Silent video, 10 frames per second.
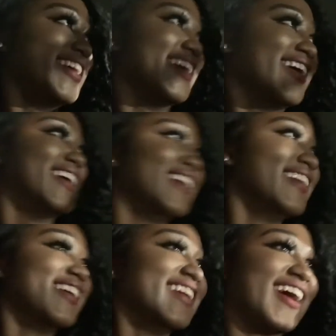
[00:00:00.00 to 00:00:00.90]
Who
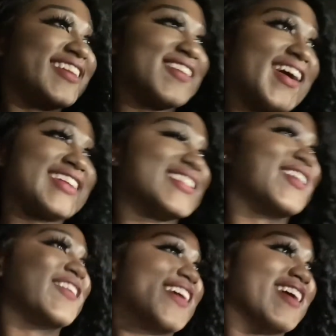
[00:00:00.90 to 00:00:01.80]
coming? No, I
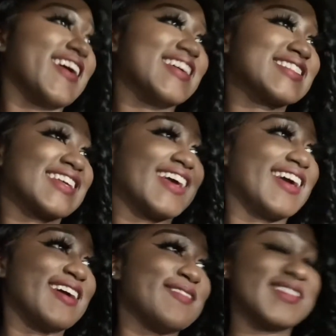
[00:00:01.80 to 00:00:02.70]
told her. I said,
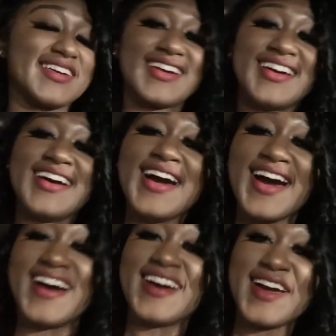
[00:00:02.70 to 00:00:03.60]
hey, oh, I'm.
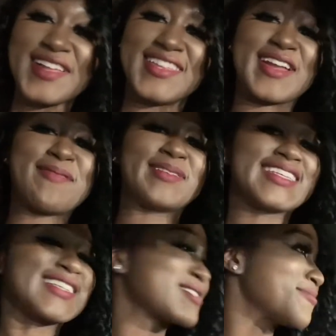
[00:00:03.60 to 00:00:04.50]
Well, now, then I'm gonna
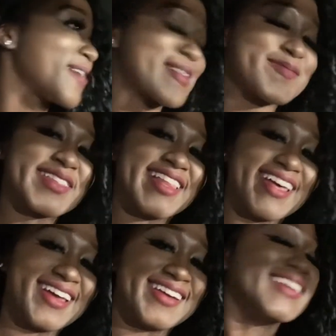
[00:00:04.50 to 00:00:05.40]
text it back and be
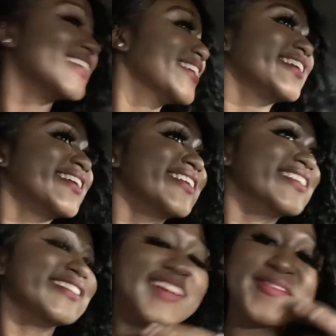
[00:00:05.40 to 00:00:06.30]
like, uh, just,
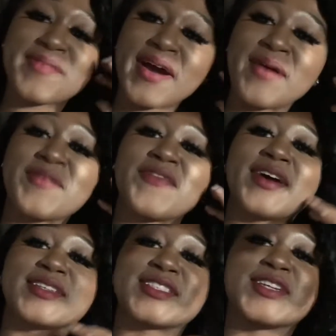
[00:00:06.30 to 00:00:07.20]
just, never mind. We
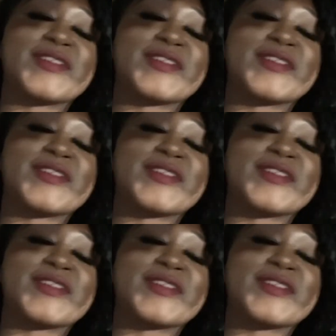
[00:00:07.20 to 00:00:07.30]
found tell the sugar.